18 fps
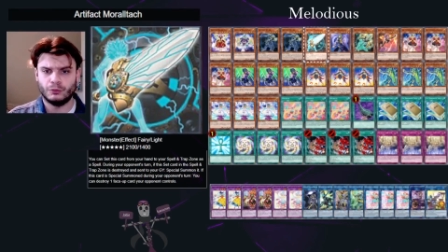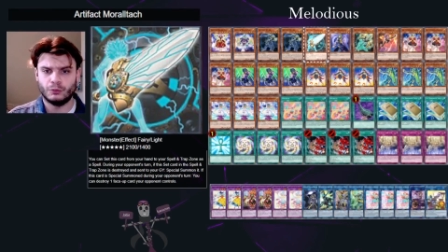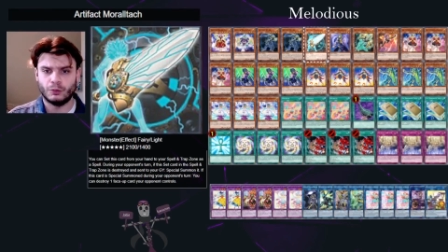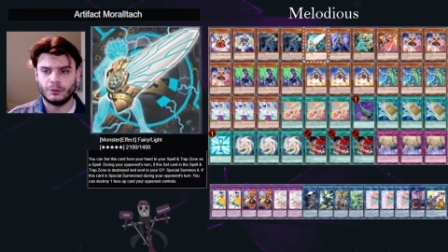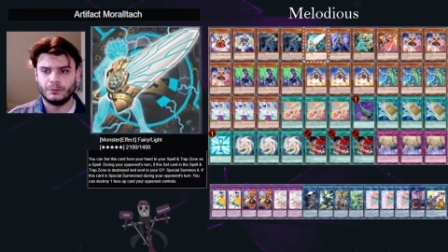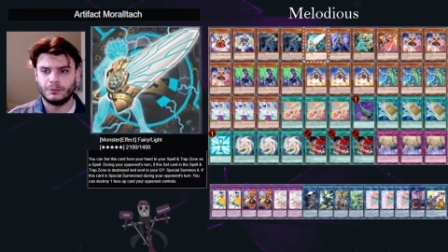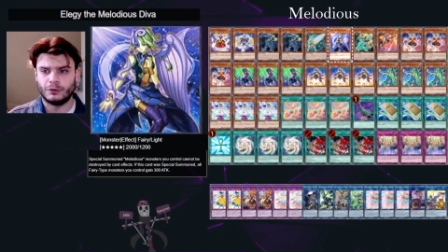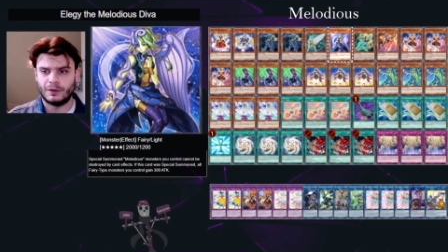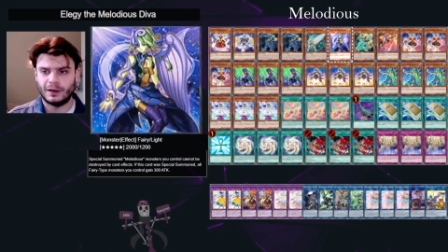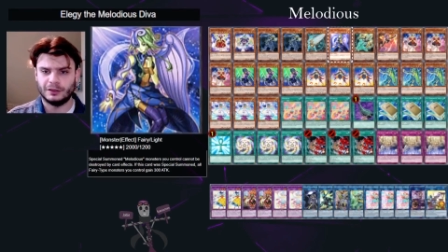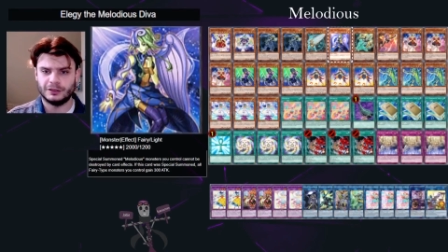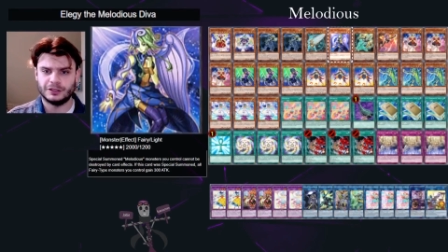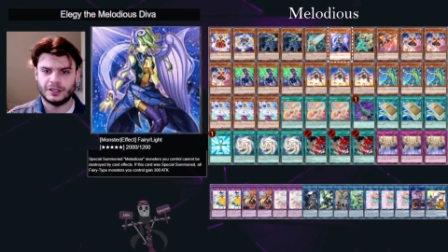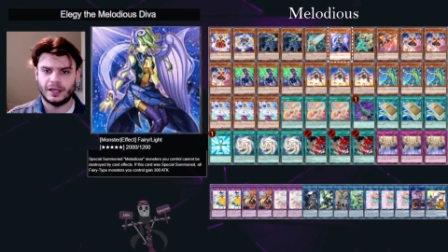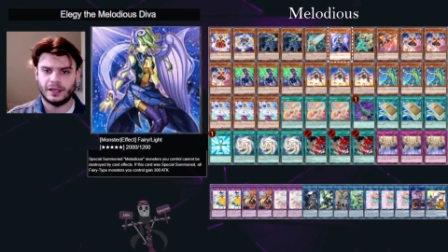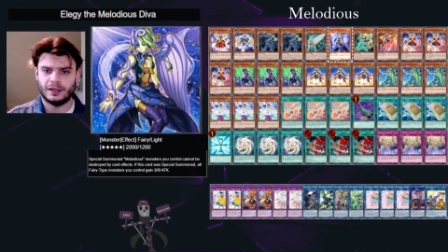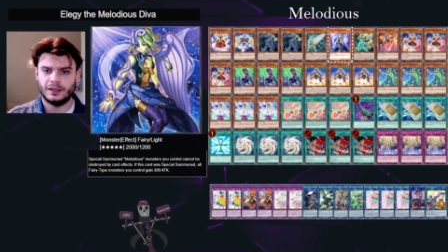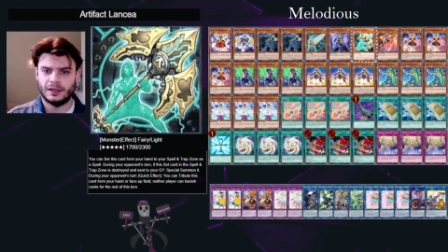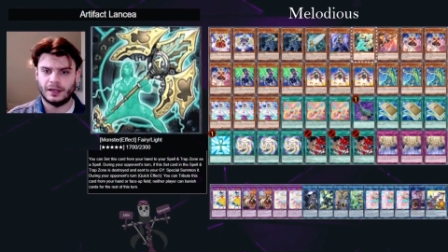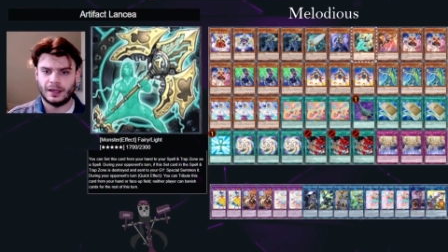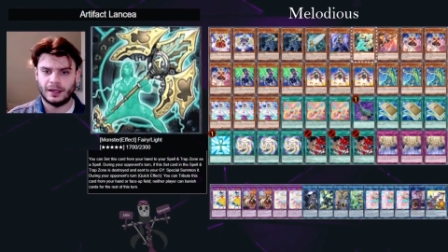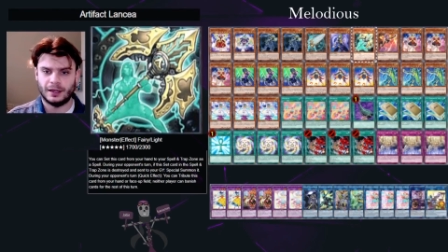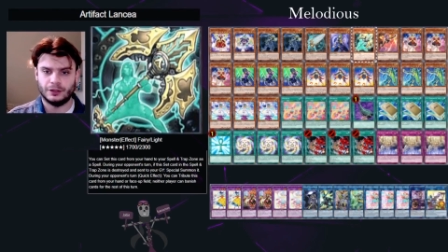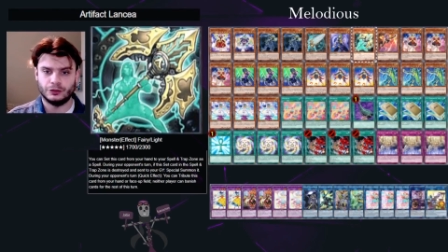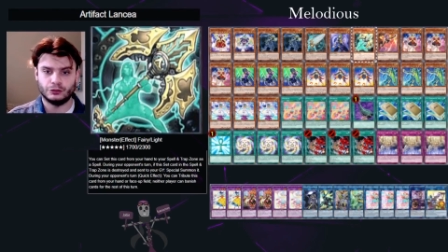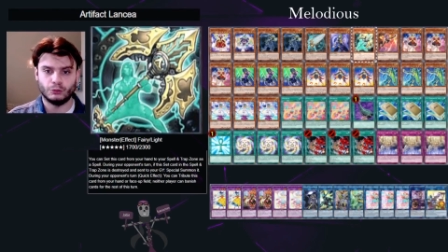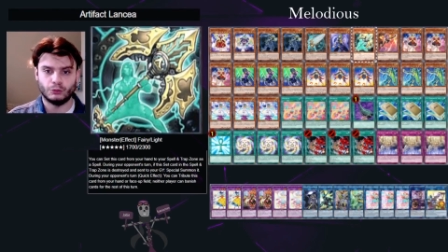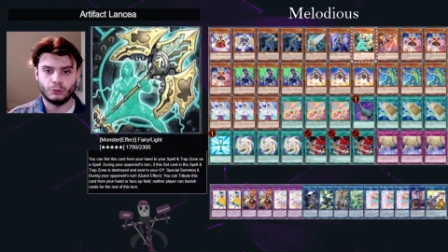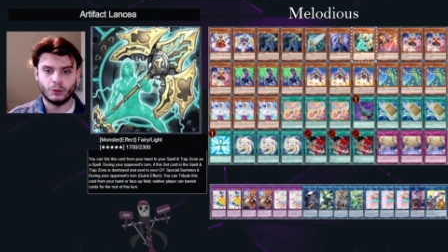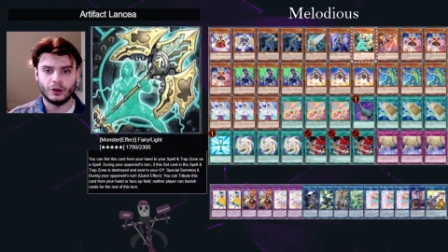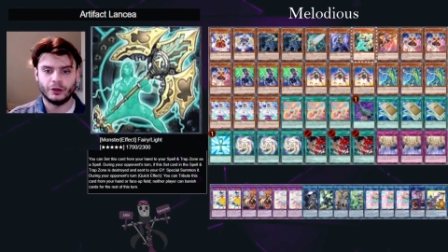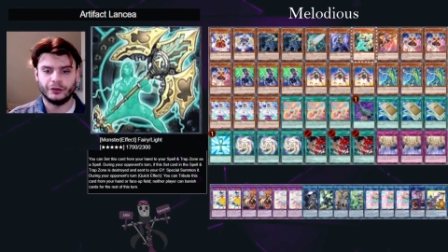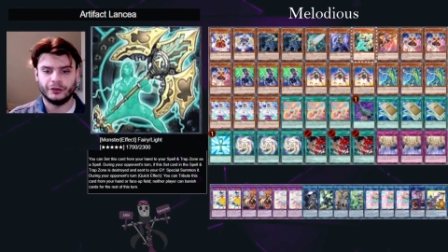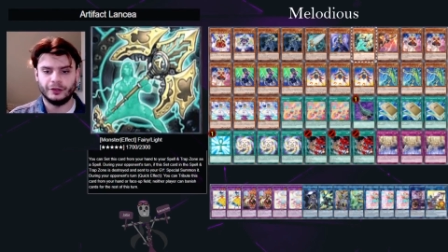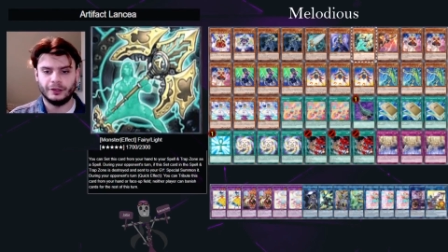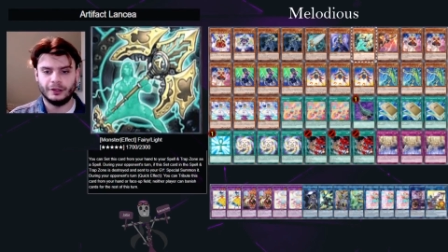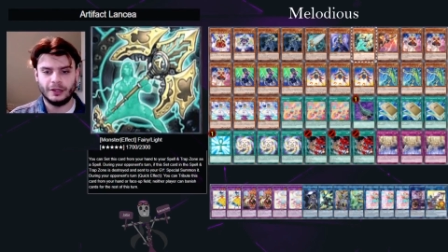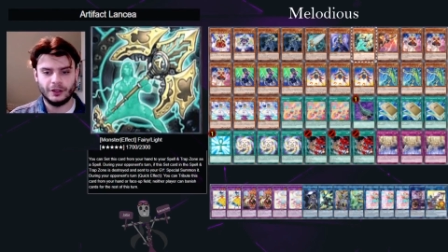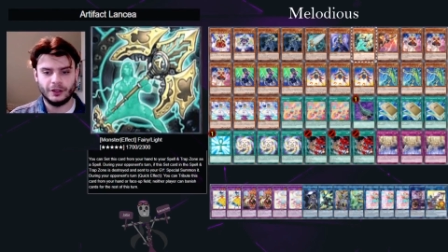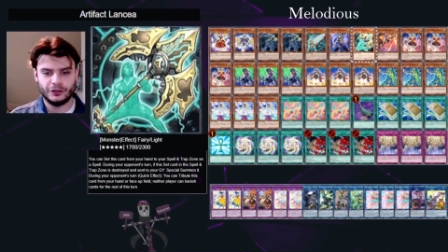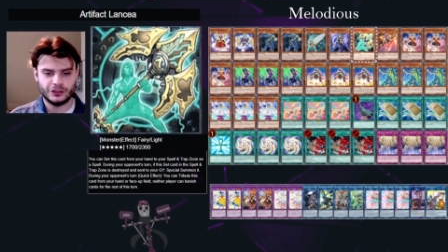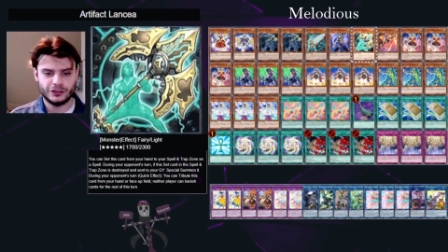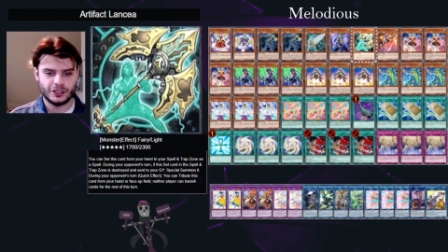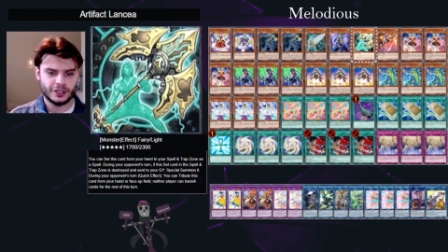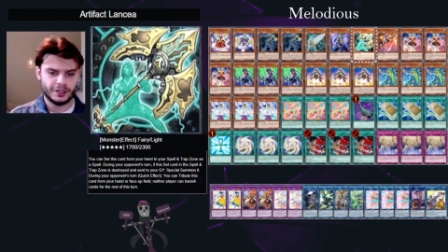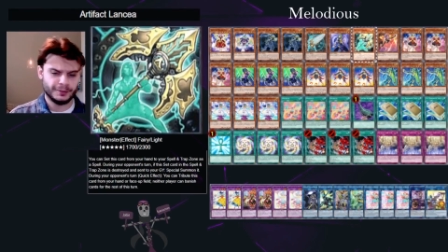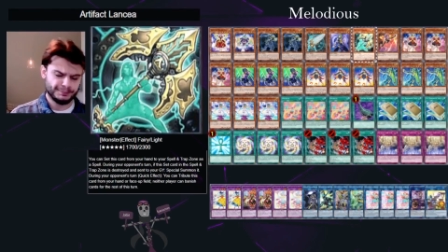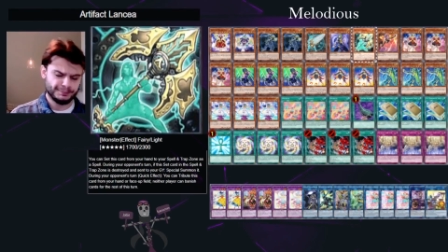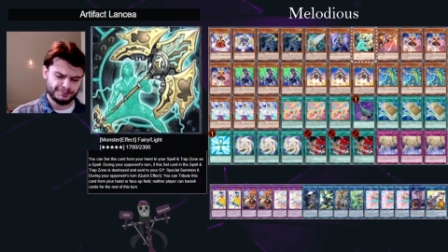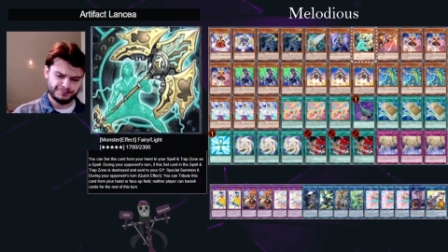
1 Morale Tech, and 1 Lancia.